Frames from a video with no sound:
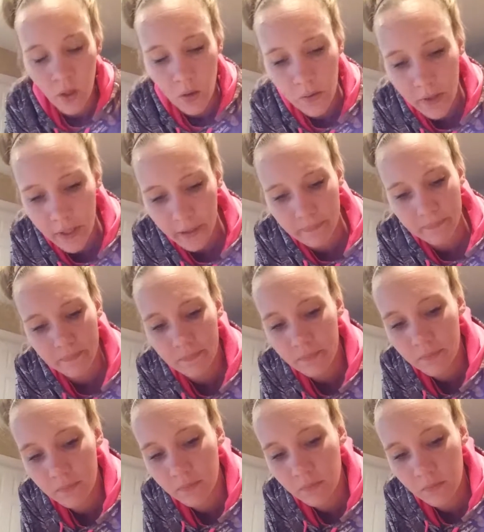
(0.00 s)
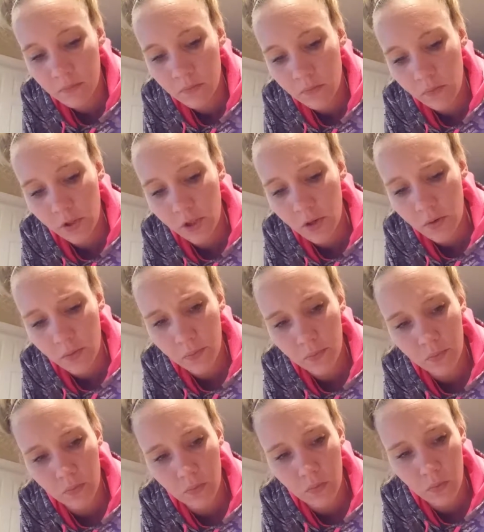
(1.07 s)
Okay. So
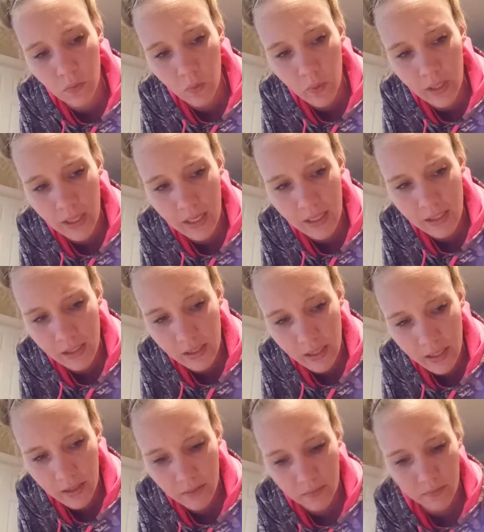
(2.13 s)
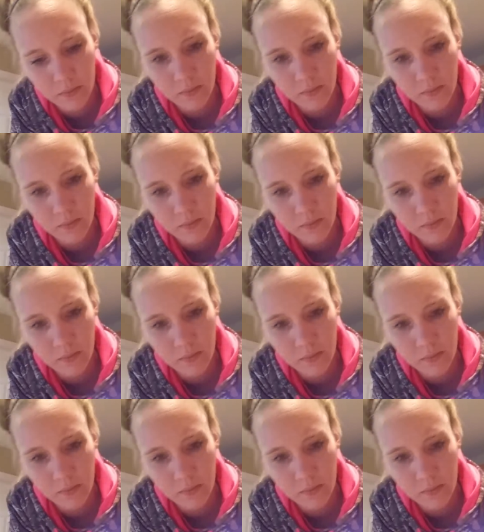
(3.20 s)
we let it sit.